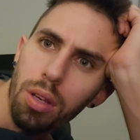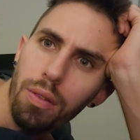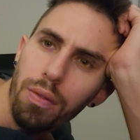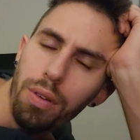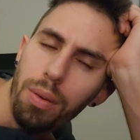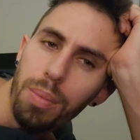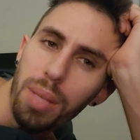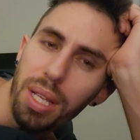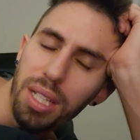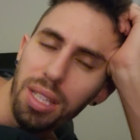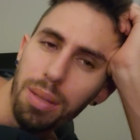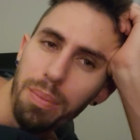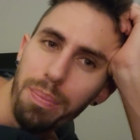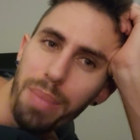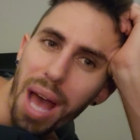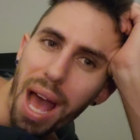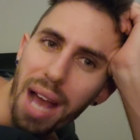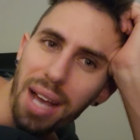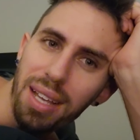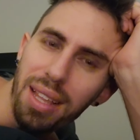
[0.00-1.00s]
from like the
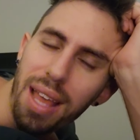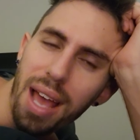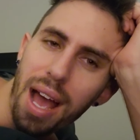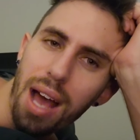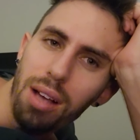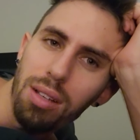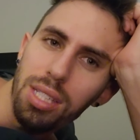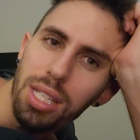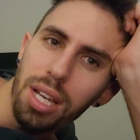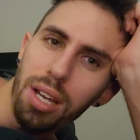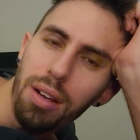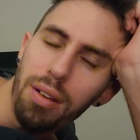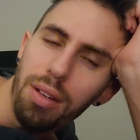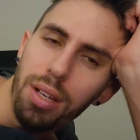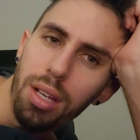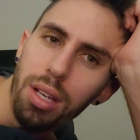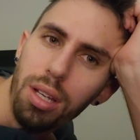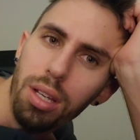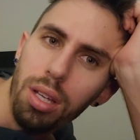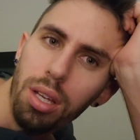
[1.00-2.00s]
back of the house
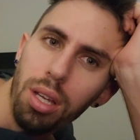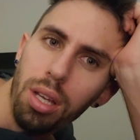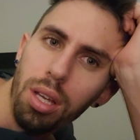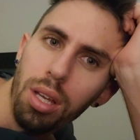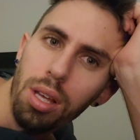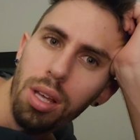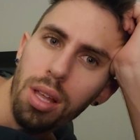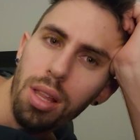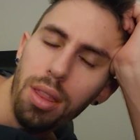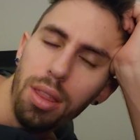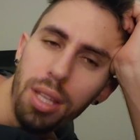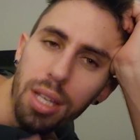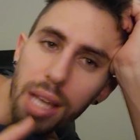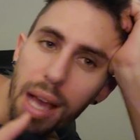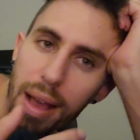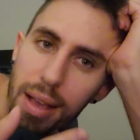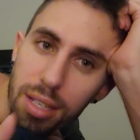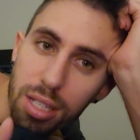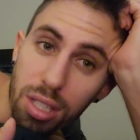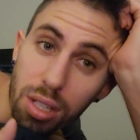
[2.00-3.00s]
area, the
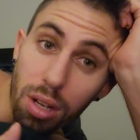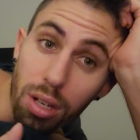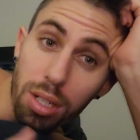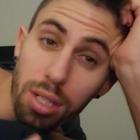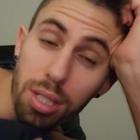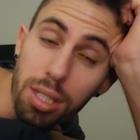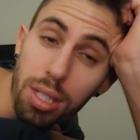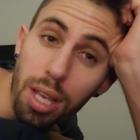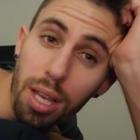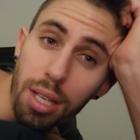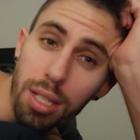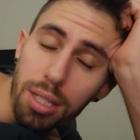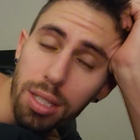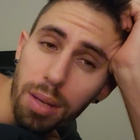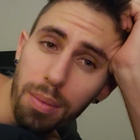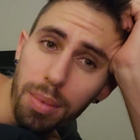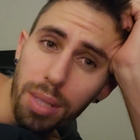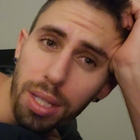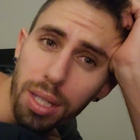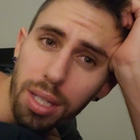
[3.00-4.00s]
guy started saying
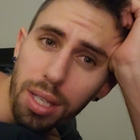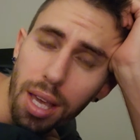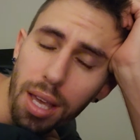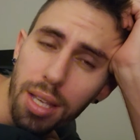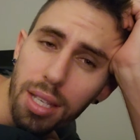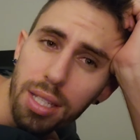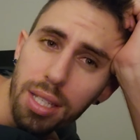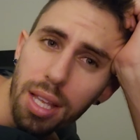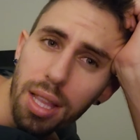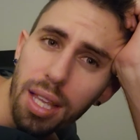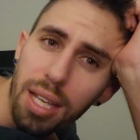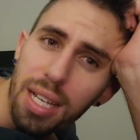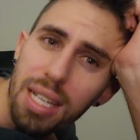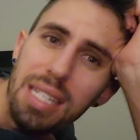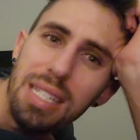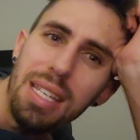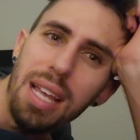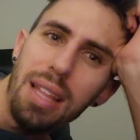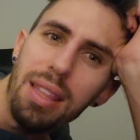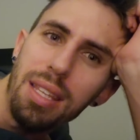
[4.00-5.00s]
something again. He said like a
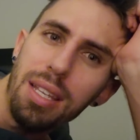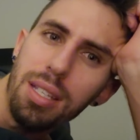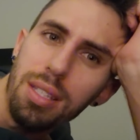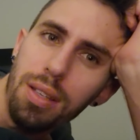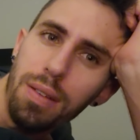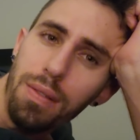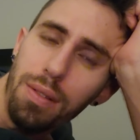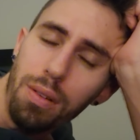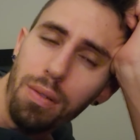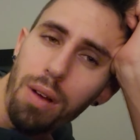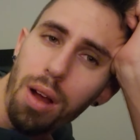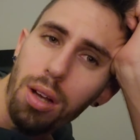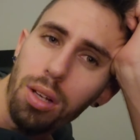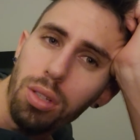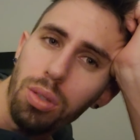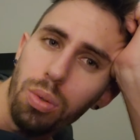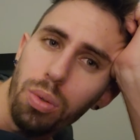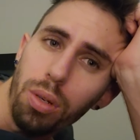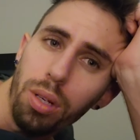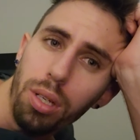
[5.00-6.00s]
sentence of
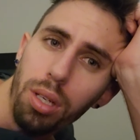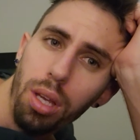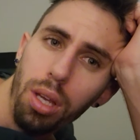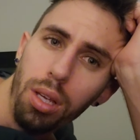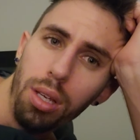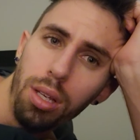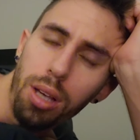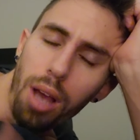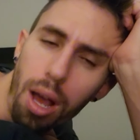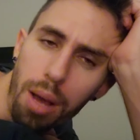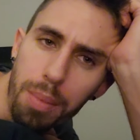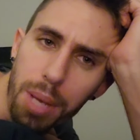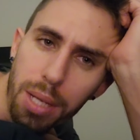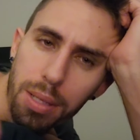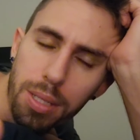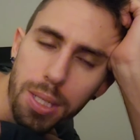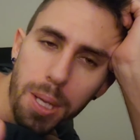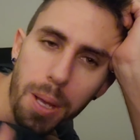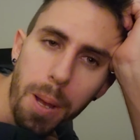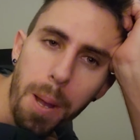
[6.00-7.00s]
derogatory
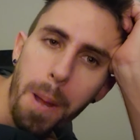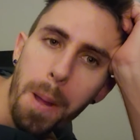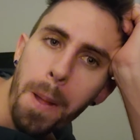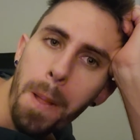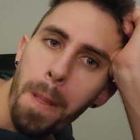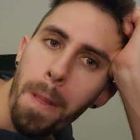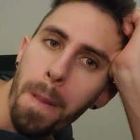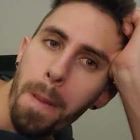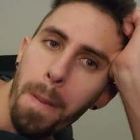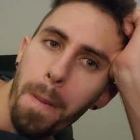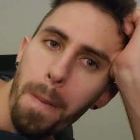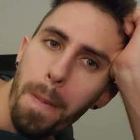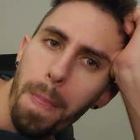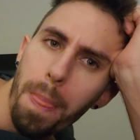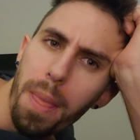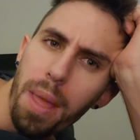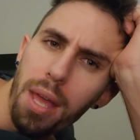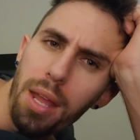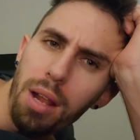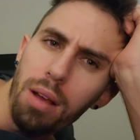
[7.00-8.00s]
comments.
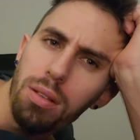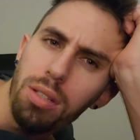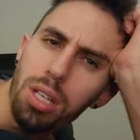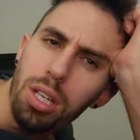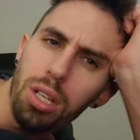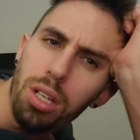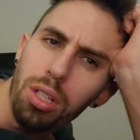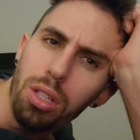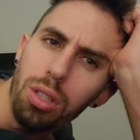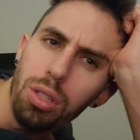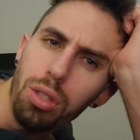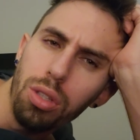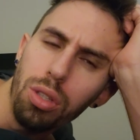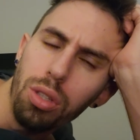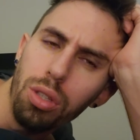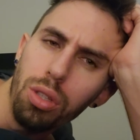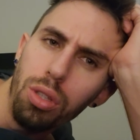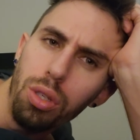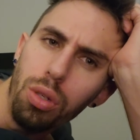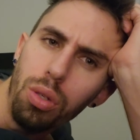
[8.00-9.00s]
And I was like,
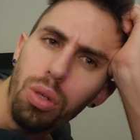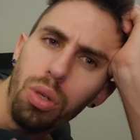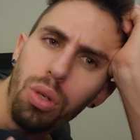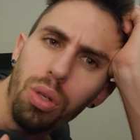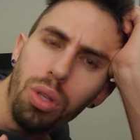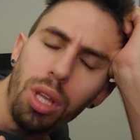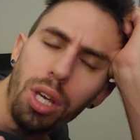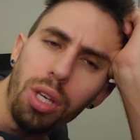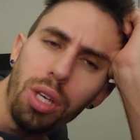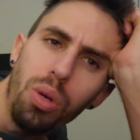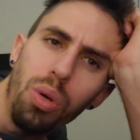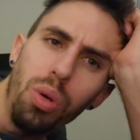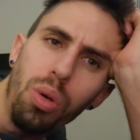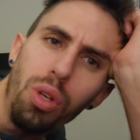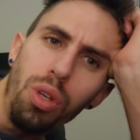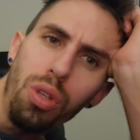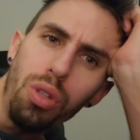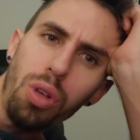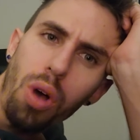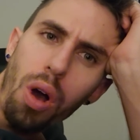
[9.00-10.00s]
"Dude, like, who
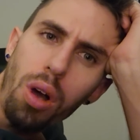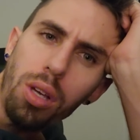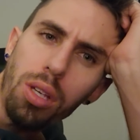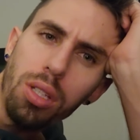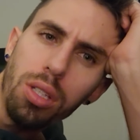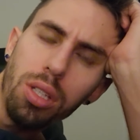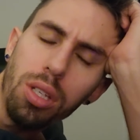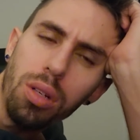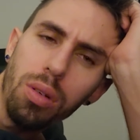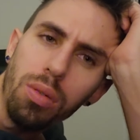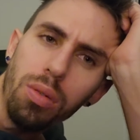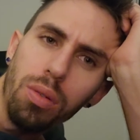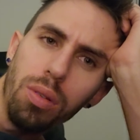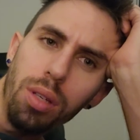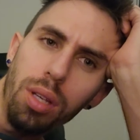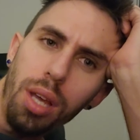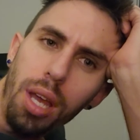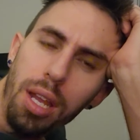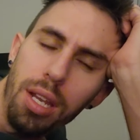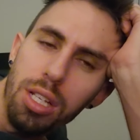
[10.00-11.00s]
are you talking to?"
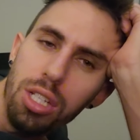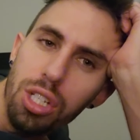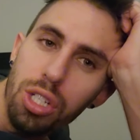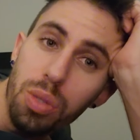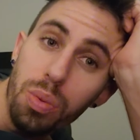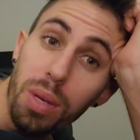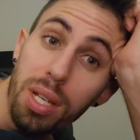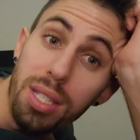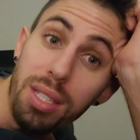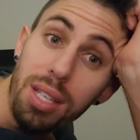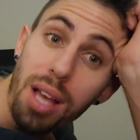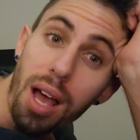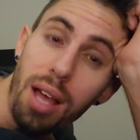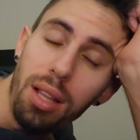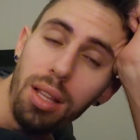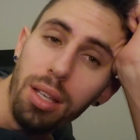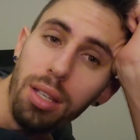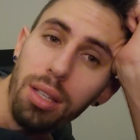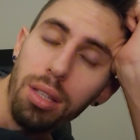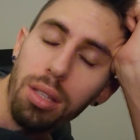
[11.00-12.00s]
And it just went
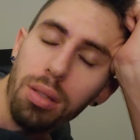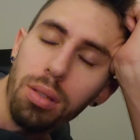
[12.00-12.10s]
silent.